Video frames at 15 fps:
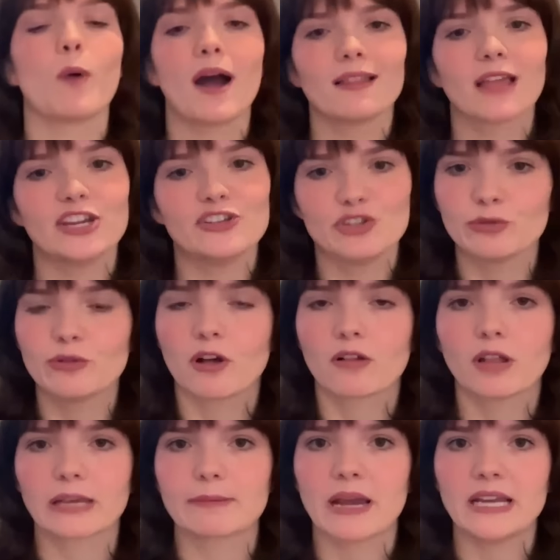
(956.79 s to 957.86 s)
while I do look
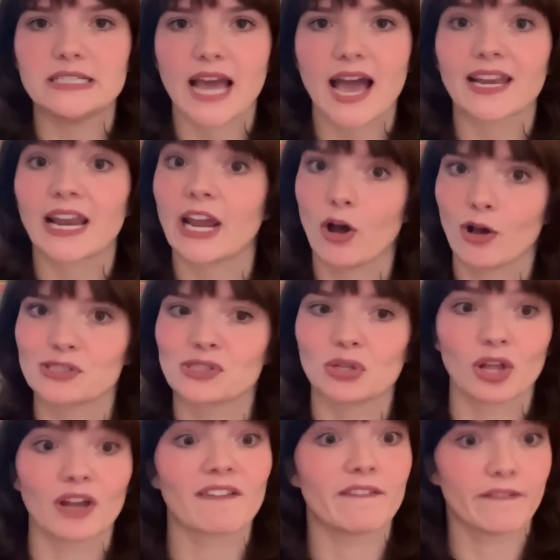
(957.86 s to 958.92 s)
like my dad, I also
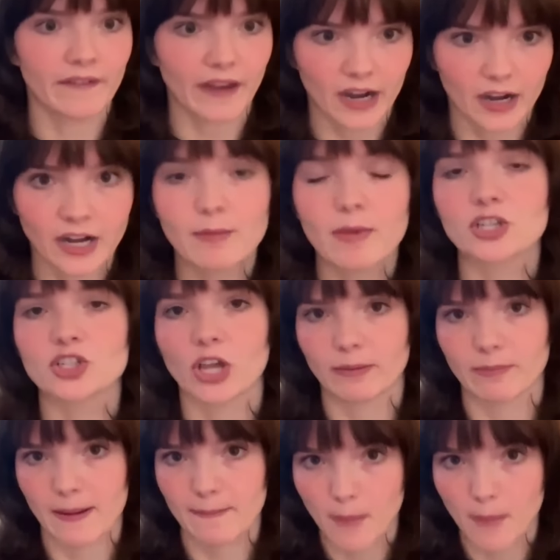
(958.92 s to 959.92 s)
look very much like my